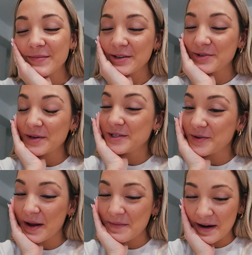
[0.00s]
Which one
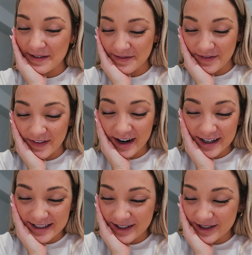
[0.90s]
do I want
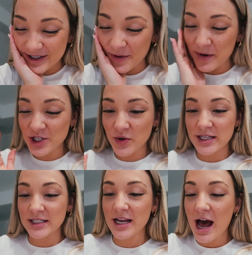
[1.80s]
first? There's so many
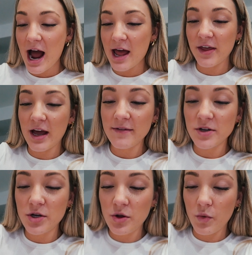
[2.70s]
choices. I think I have
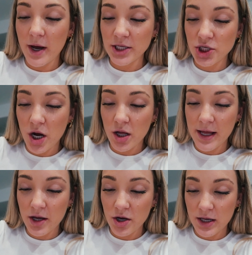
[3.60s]
to do the white
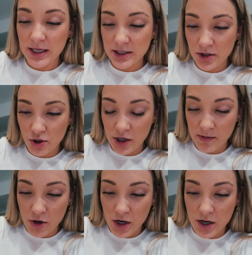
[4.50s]
chocolate cookies and
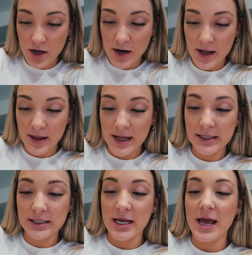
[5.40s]
cream one.
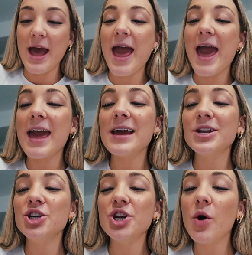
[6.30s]
Let's see.
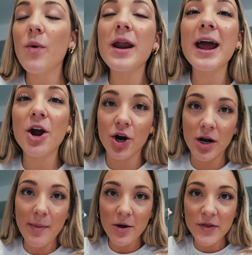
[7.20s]
And you know what I
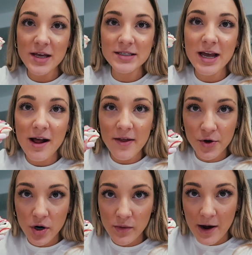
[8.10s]
heard about these? That
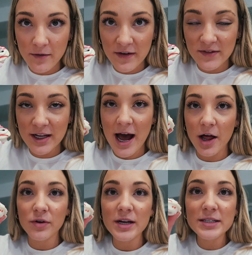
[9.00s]
they're around fifty
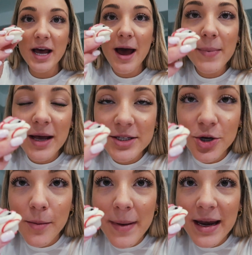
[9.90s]
calories because
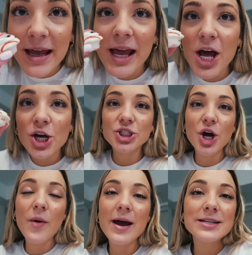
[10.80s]
they're mini.
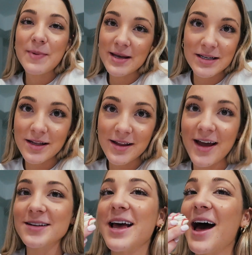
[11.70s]
So it's basically
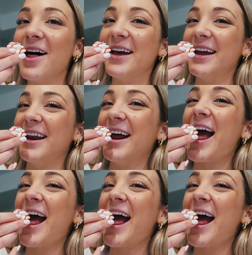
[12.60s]
like a salad.